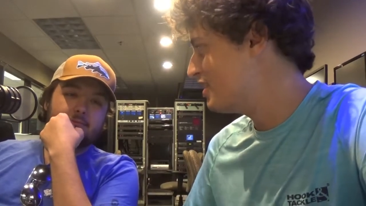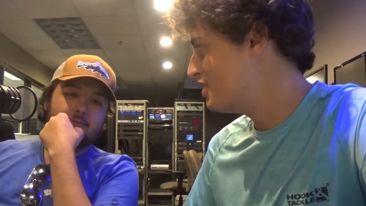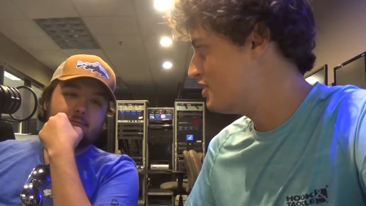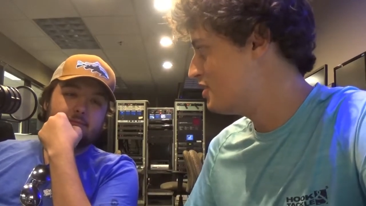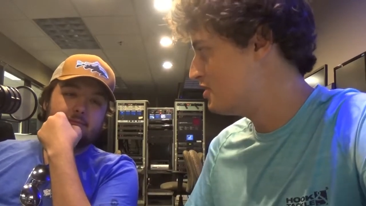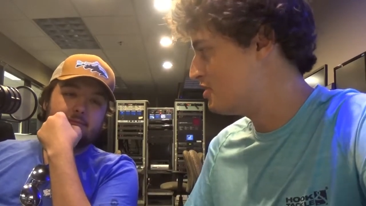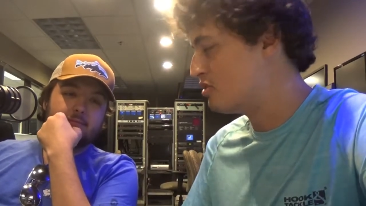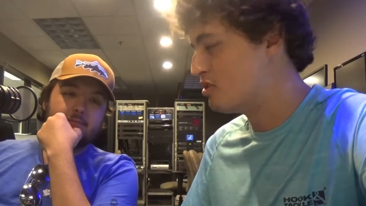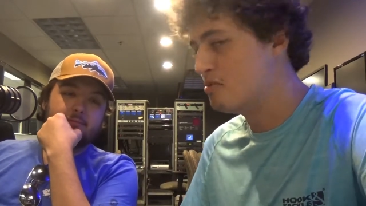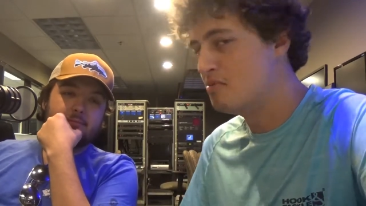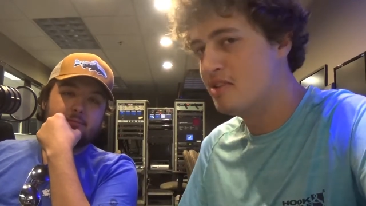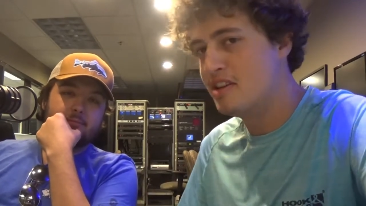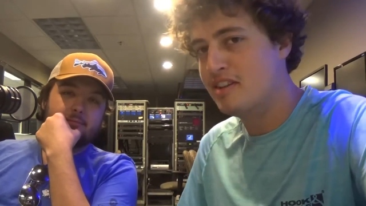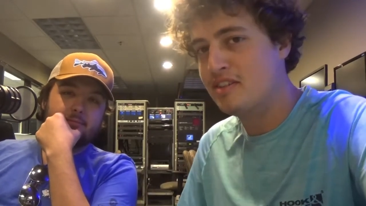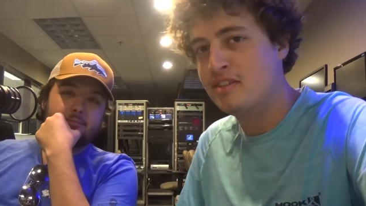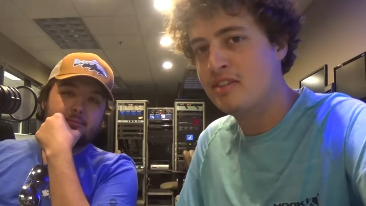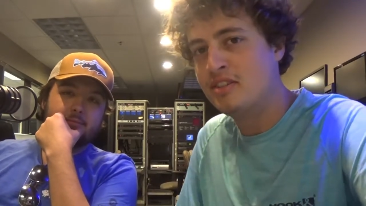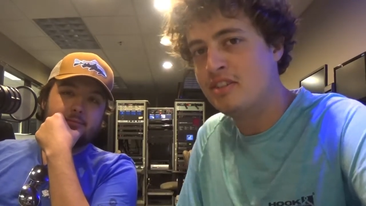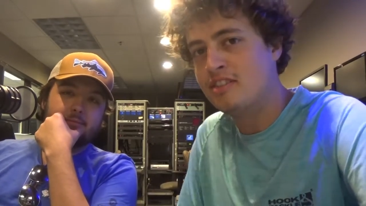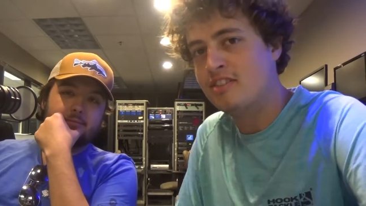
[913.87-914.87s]
Speaker 1: the
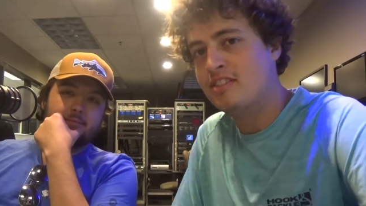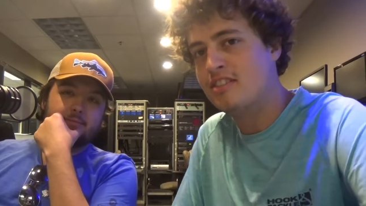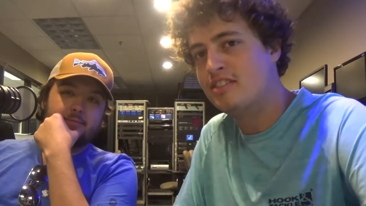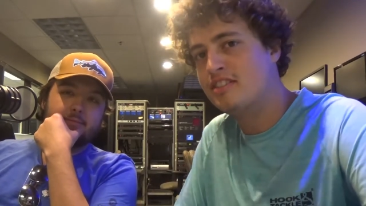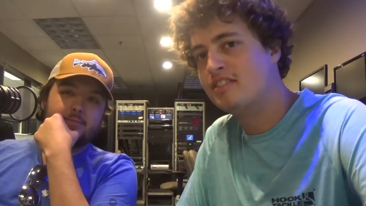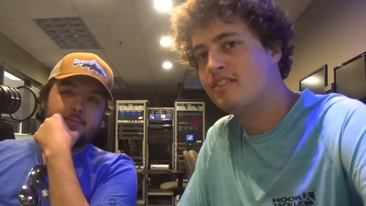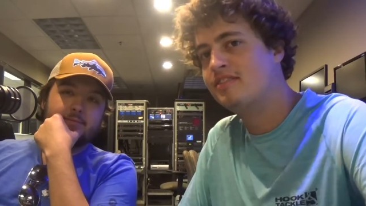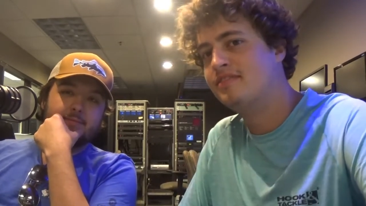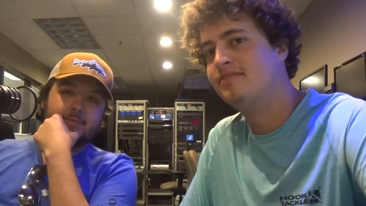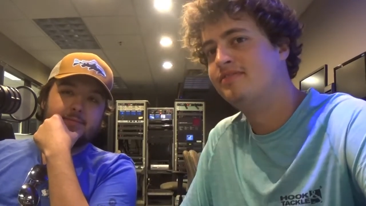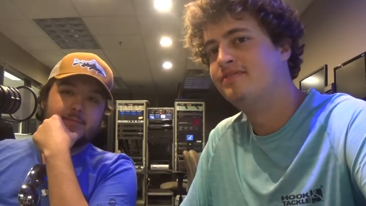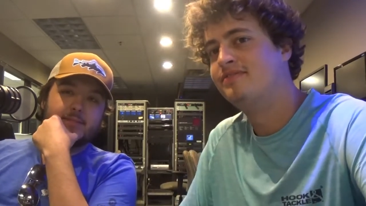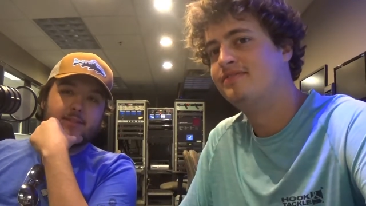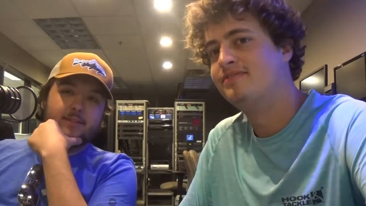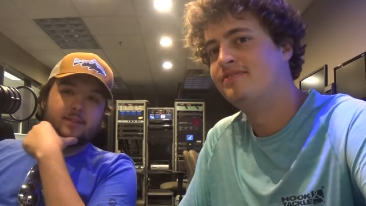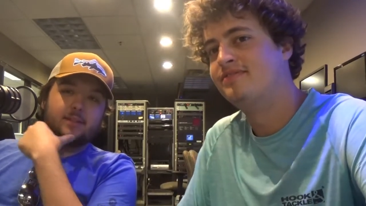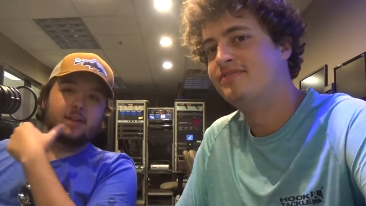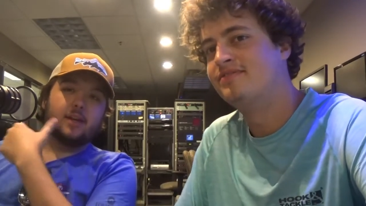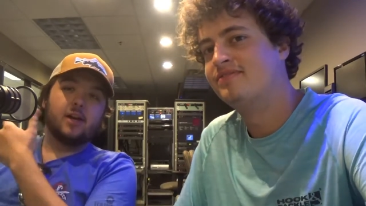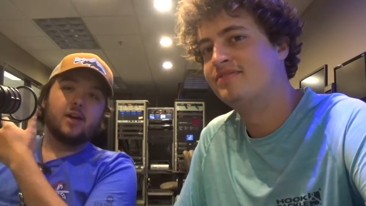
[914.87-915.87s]
Terminator series.
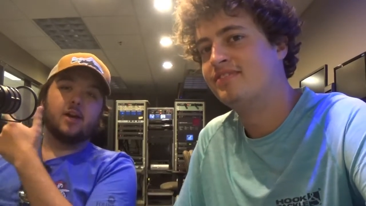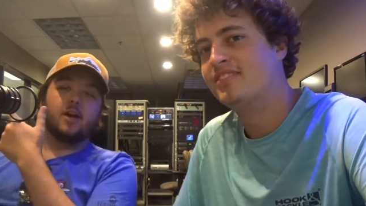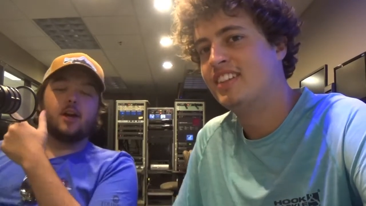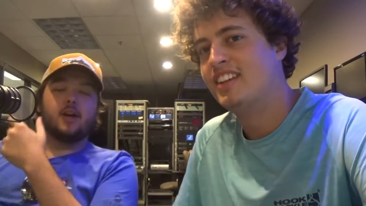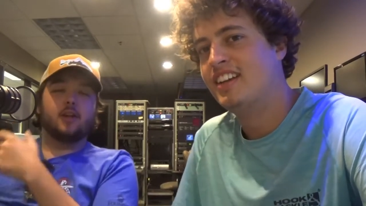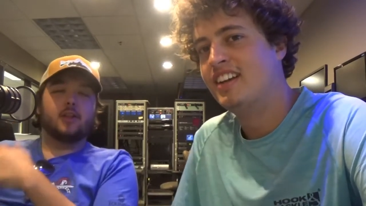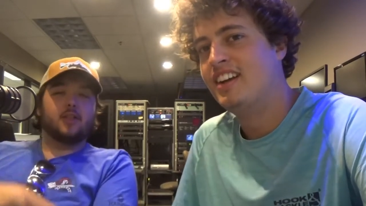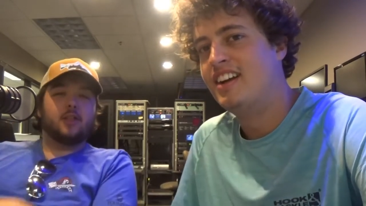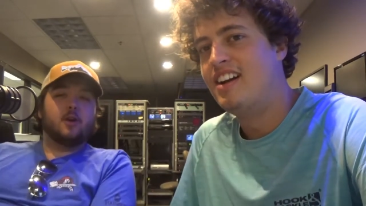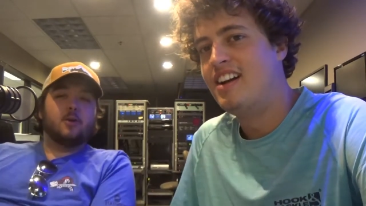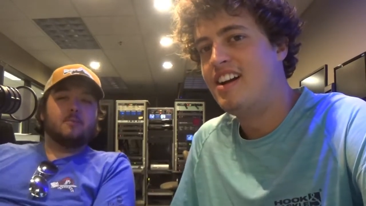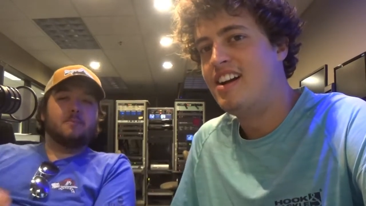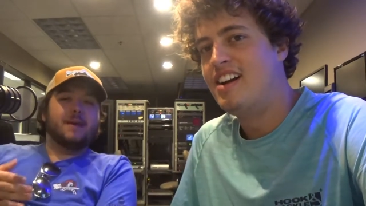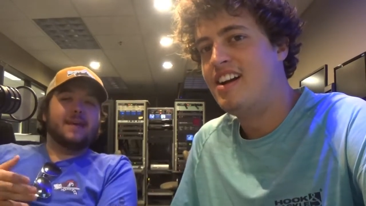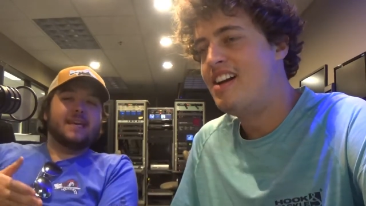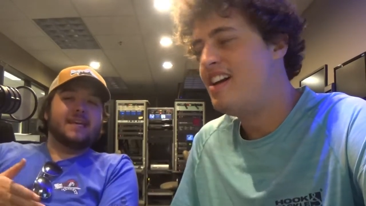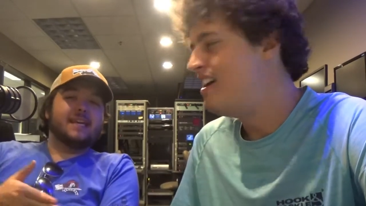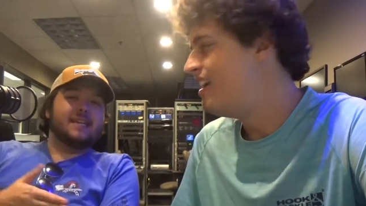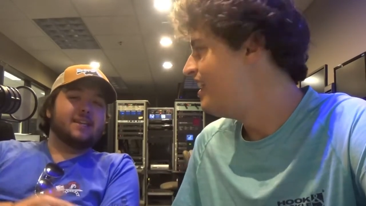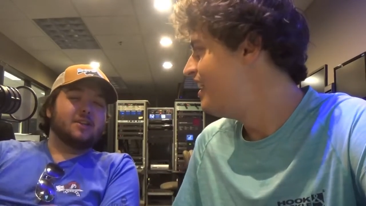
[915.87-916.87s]
They're
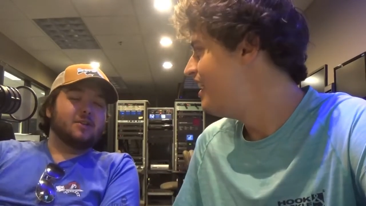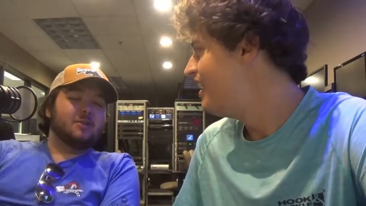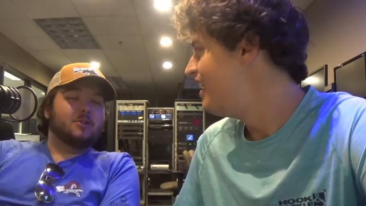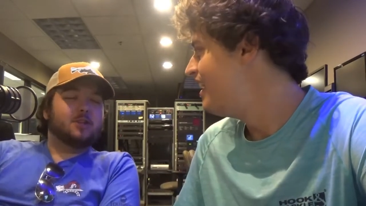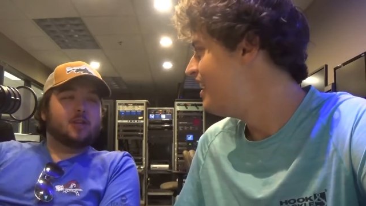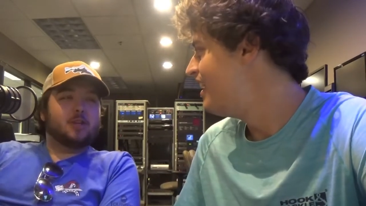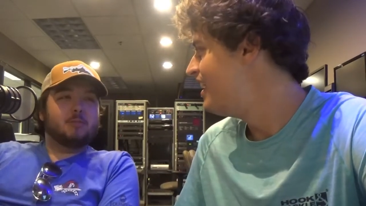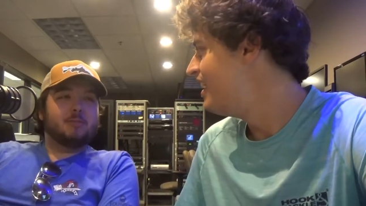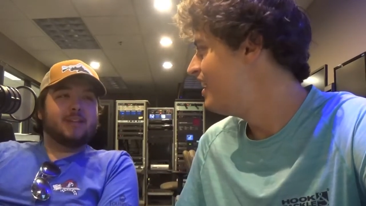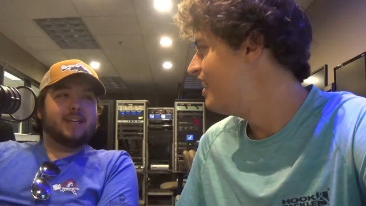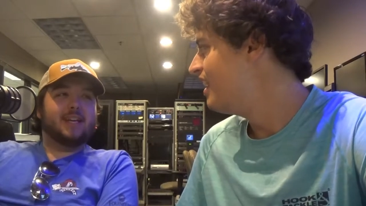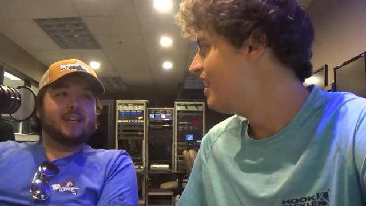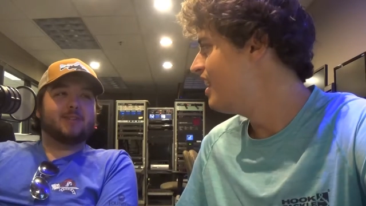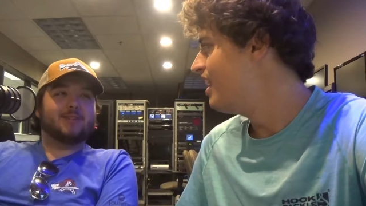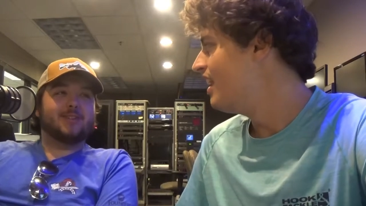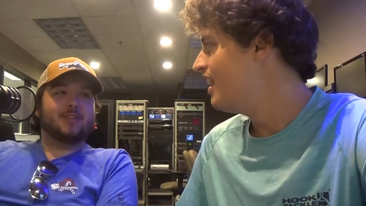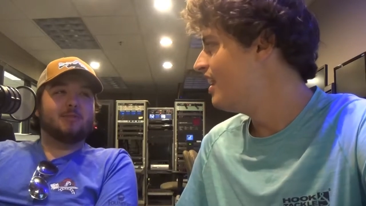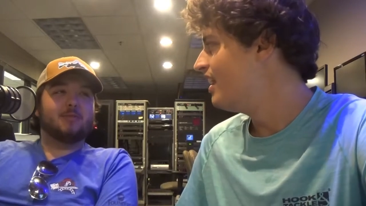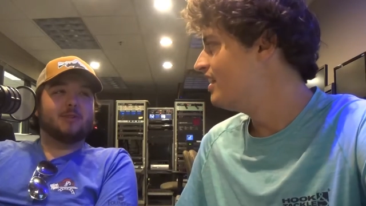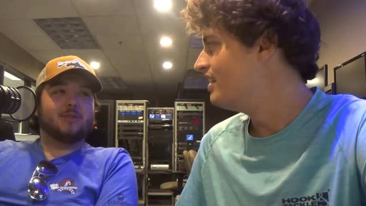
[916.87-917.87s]
making a new Terminator
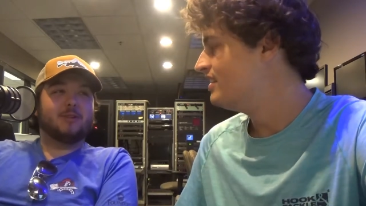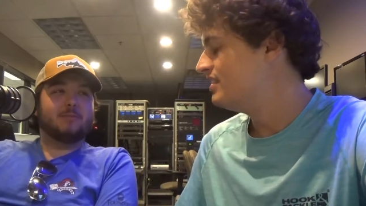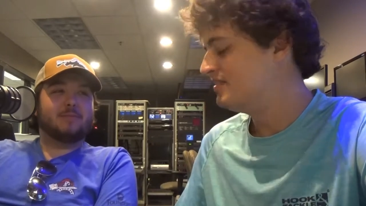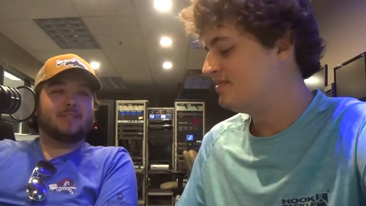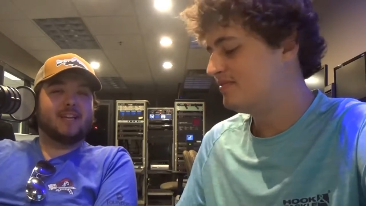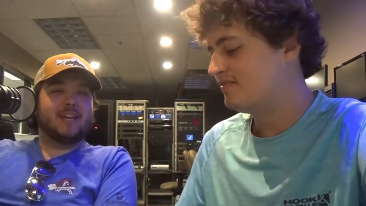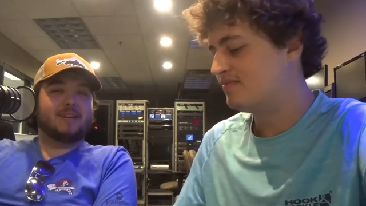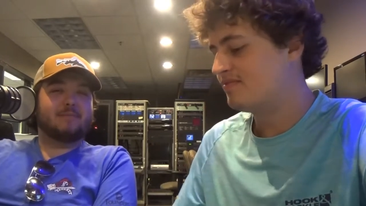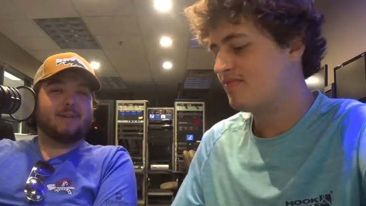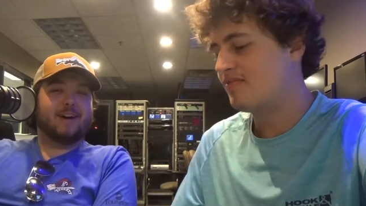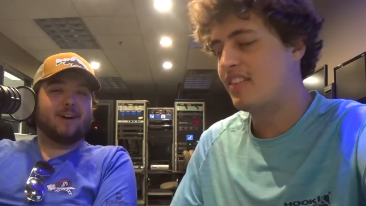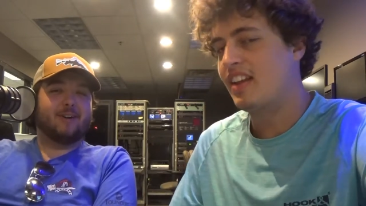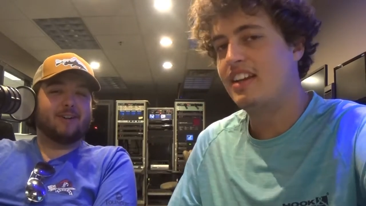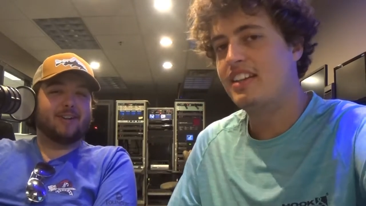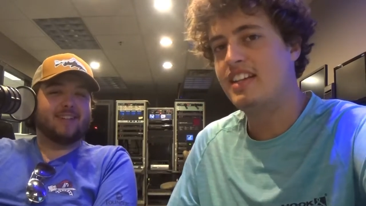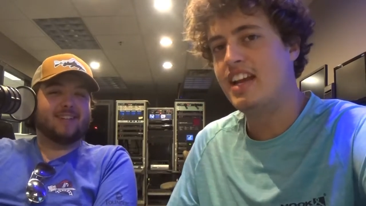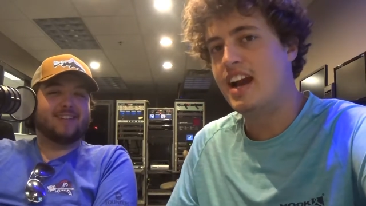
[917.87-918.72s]
and you were upset about it.